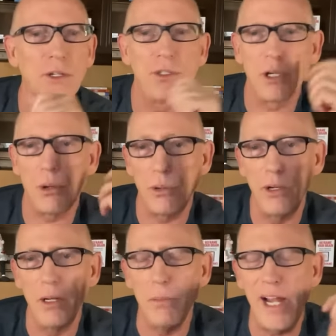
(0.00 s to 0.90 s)
So
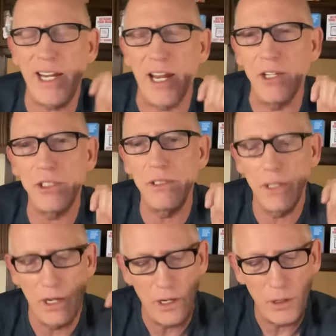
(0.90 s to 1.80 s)
in my case,
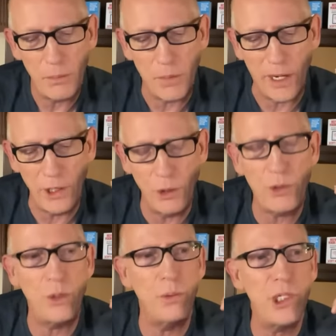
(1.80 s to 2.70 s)
my
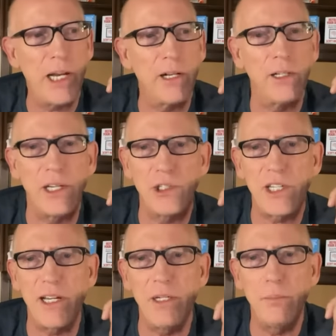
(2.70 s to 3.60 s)
YouTube channel has
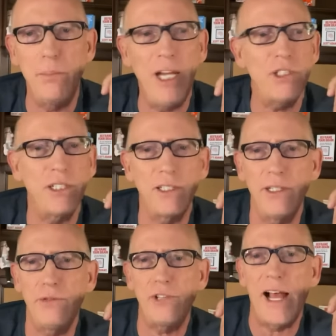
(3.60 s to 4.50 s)
stayed
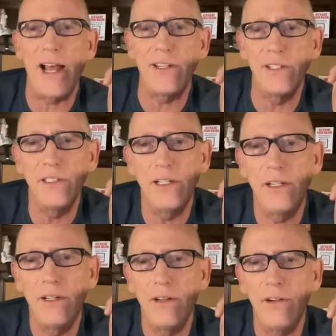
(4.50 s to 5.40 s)
basically flat
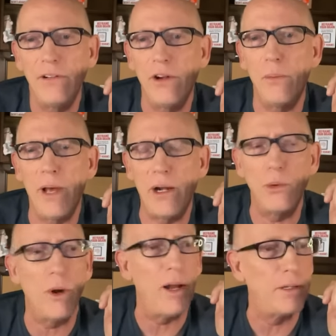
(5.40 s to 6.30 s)
no matter
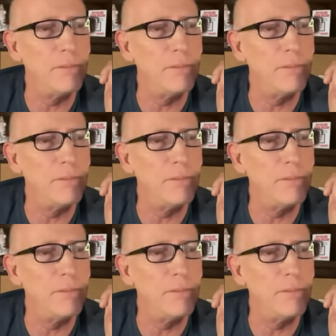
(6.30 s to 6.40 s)
what.